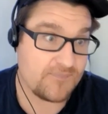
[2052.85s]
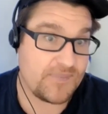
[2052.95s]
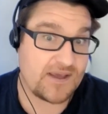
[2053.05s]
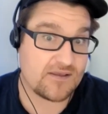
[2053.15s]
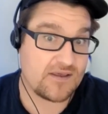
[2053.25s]

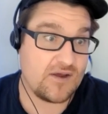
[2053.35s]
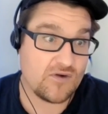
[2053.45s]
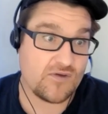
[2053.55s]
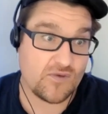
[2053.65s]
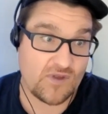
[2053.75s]
Because
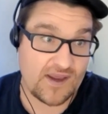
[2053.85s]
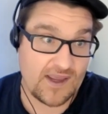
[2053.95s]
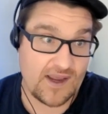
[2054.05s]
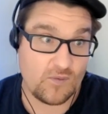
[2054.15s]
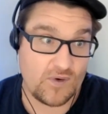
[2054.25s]
here's
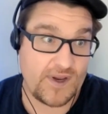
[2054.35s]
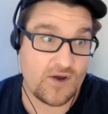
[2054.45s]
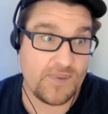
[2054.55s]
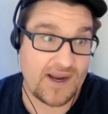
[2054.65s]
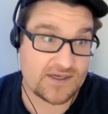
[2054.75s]
again, when we
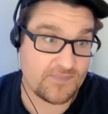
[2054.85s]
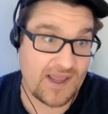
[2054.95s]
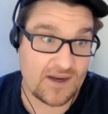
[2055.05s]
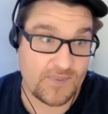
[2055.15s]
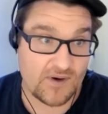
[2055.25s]
go back to
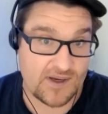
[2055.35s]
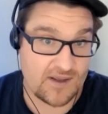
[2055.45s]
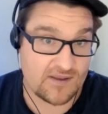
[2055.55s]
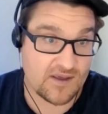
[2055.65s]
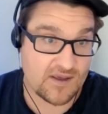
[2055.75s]
BlackBerry days,